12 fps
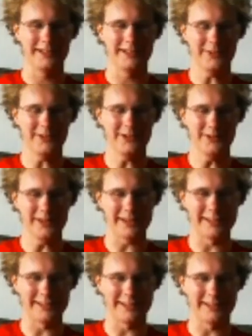Don't do
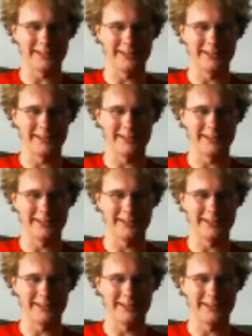this.